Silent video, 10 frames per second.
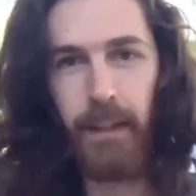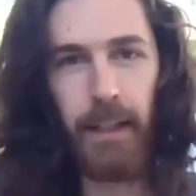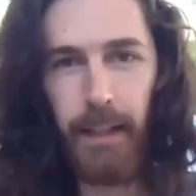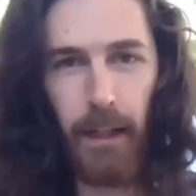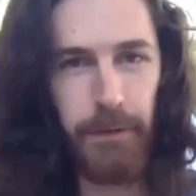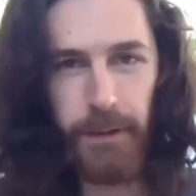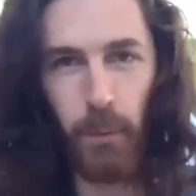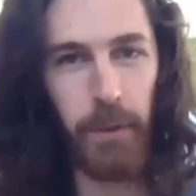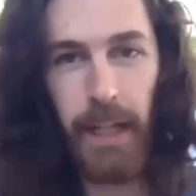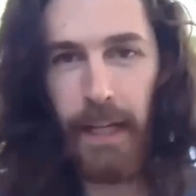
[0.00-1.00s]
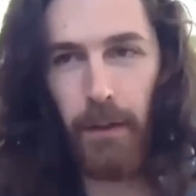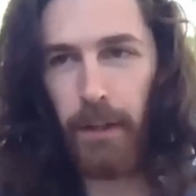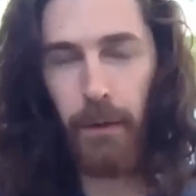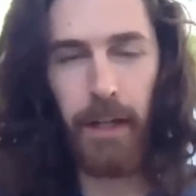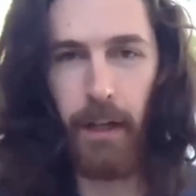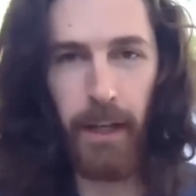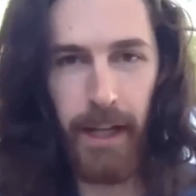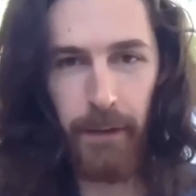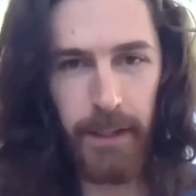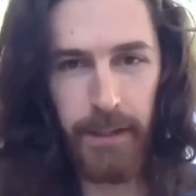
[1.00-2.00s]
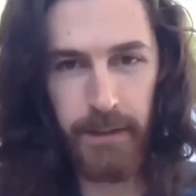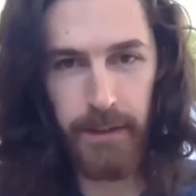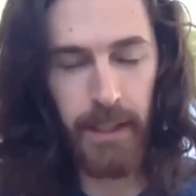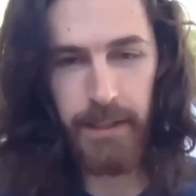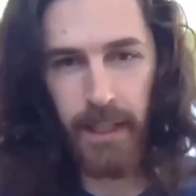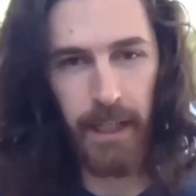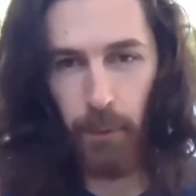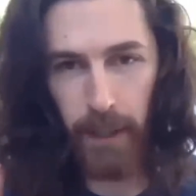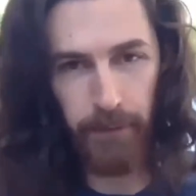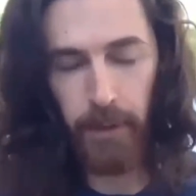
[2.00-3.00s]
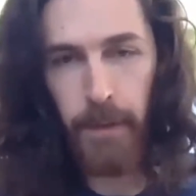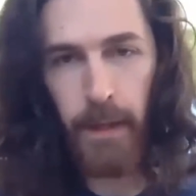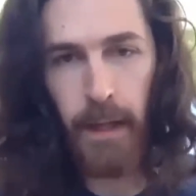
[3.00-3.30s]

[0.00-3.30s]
the office one day, or you had a night out this day, whatever.